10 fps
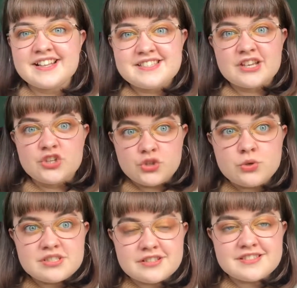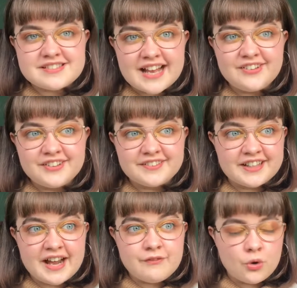It's a useless talent
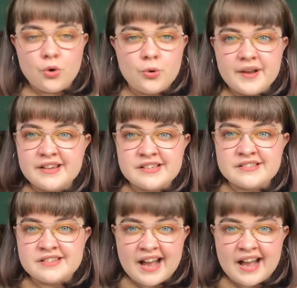that I've always